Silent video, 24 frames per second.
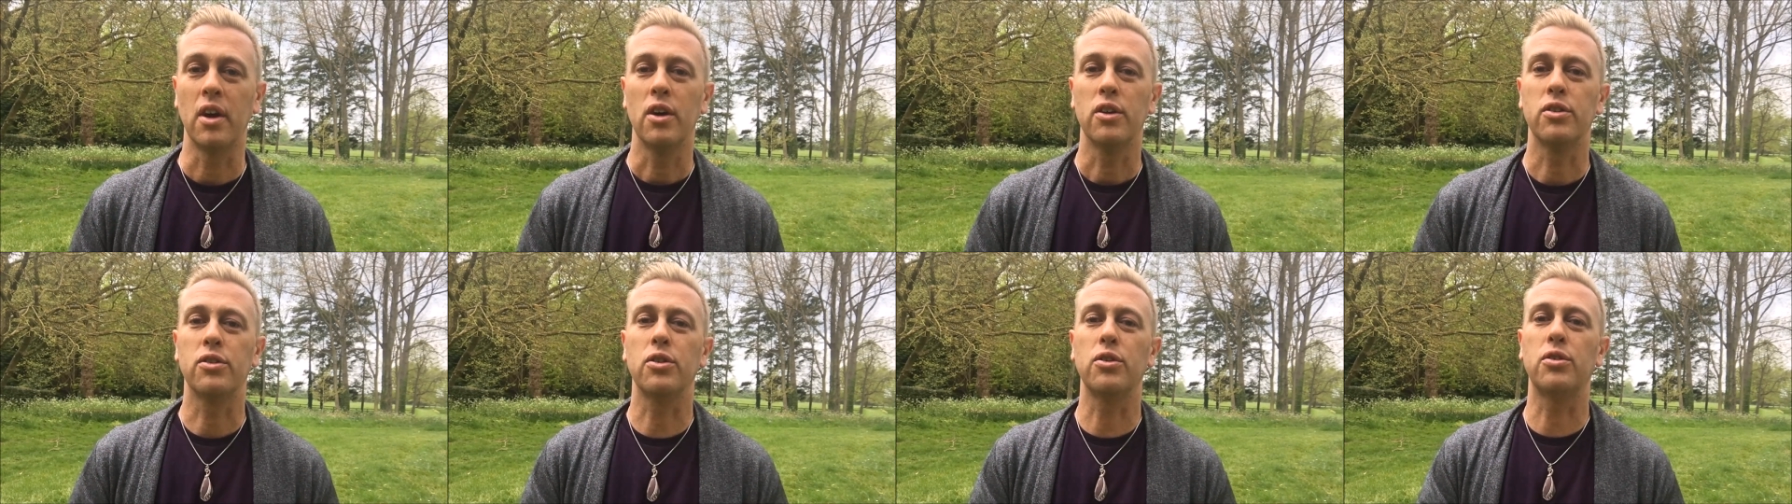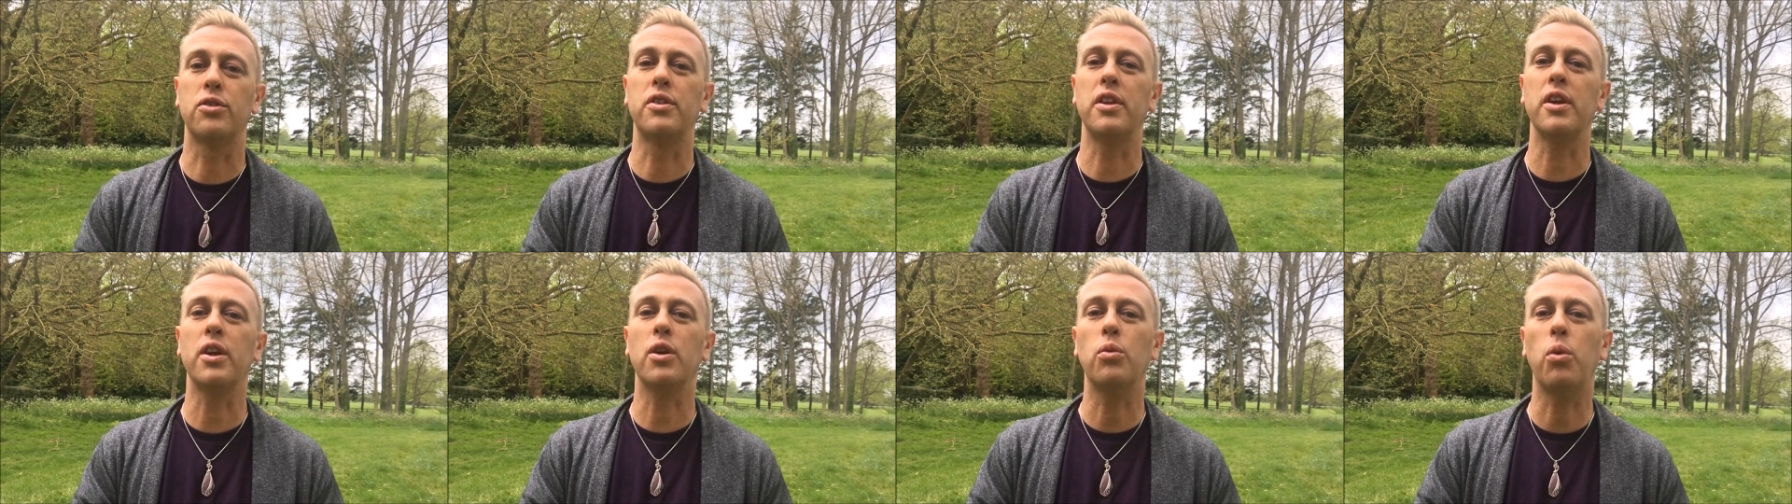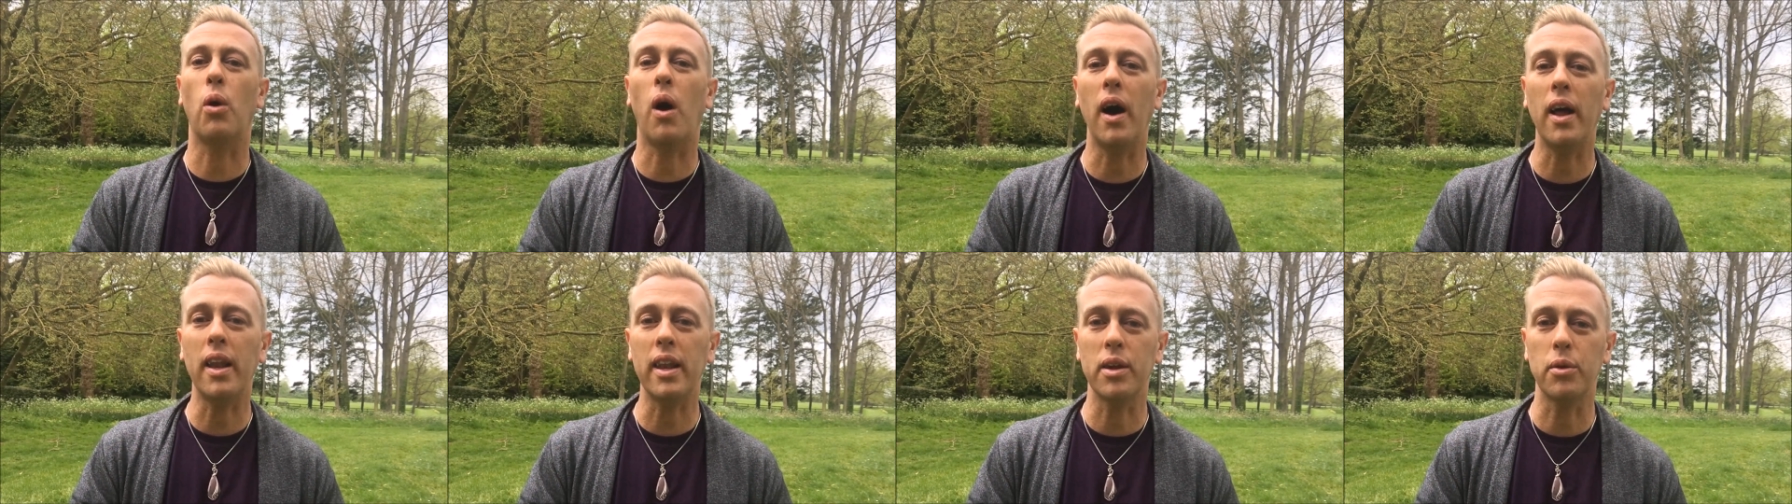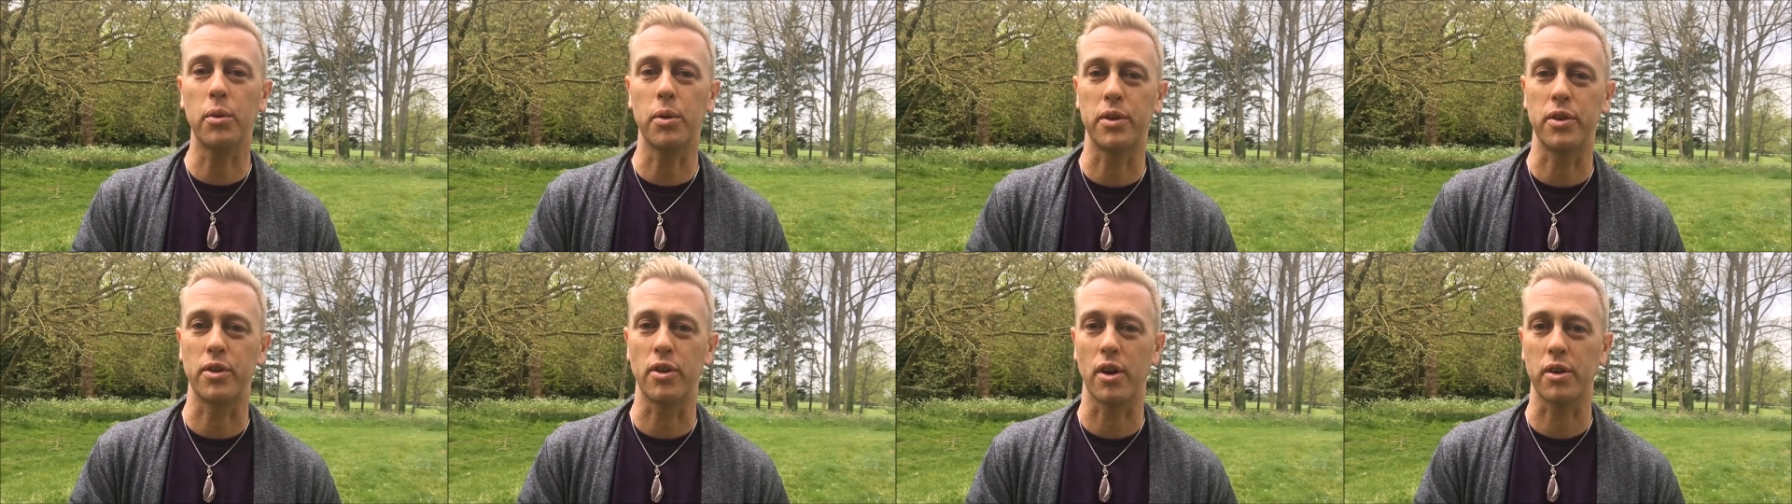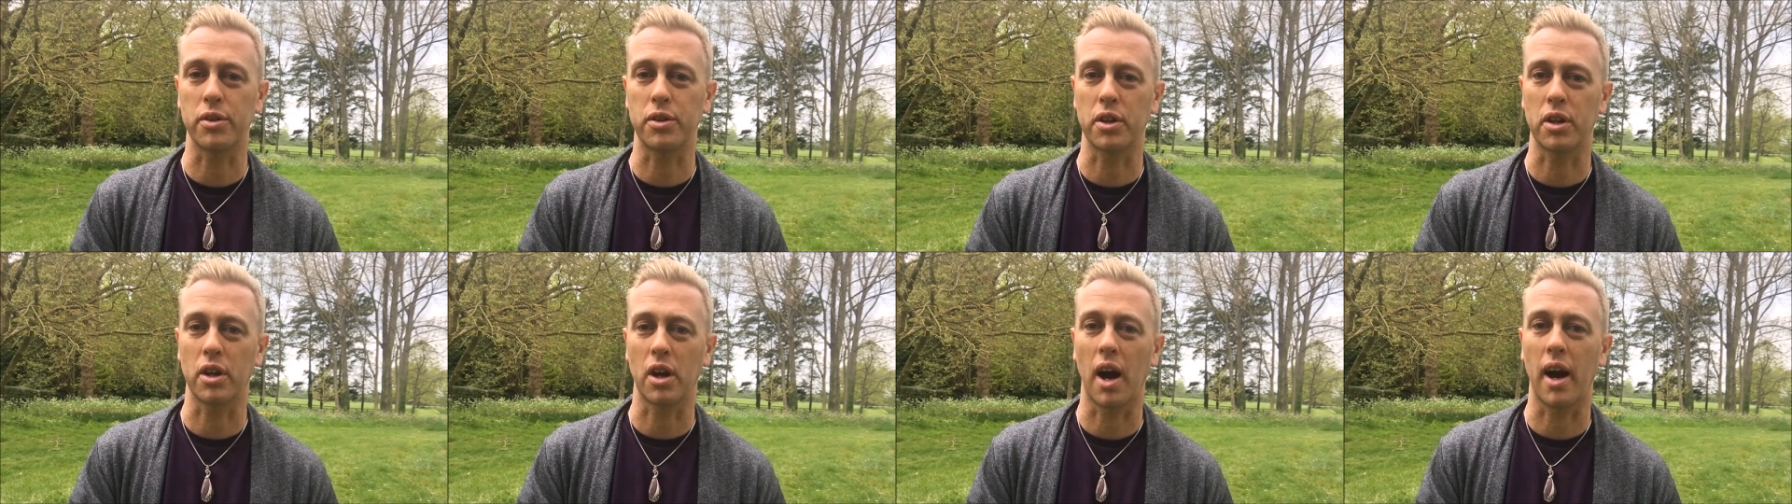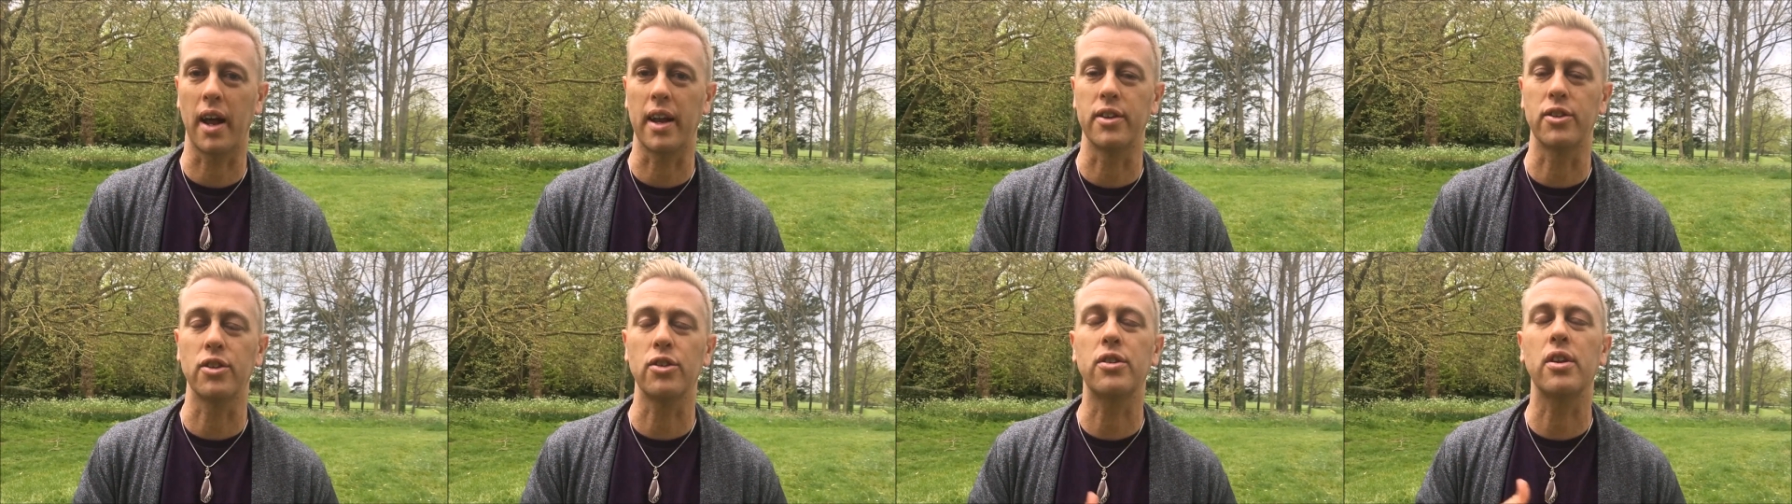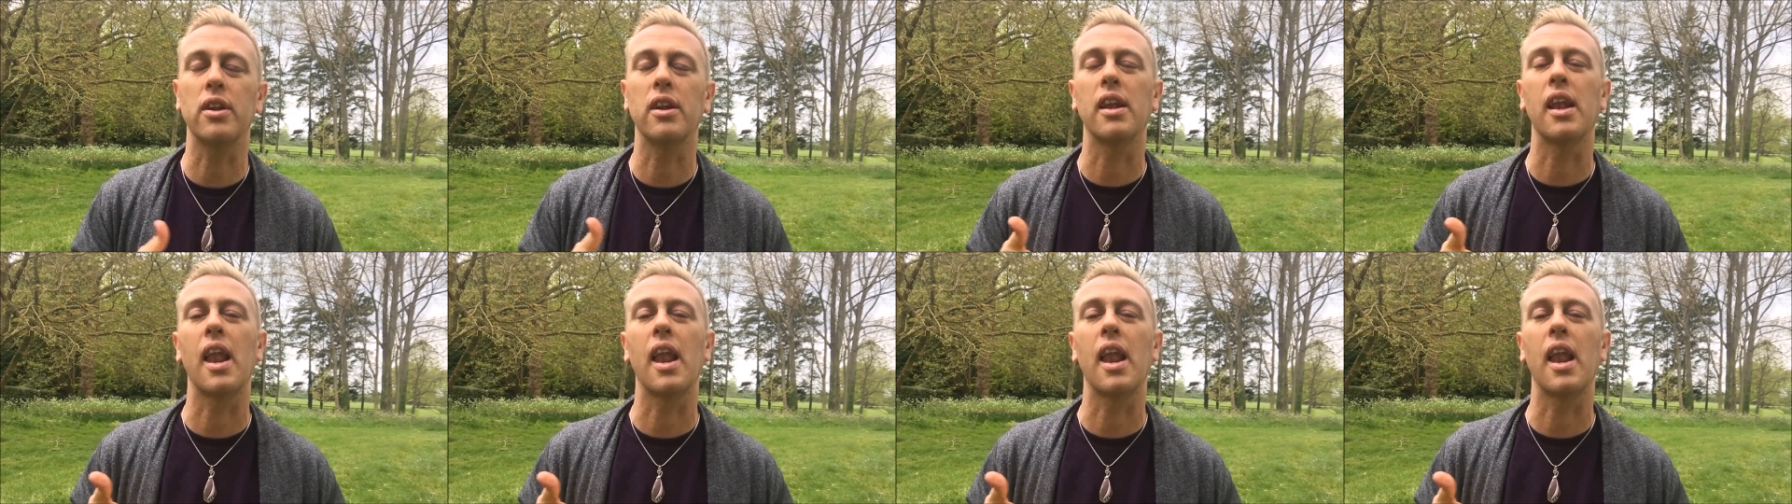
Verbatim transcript: So sit quietly with your Ussingite and just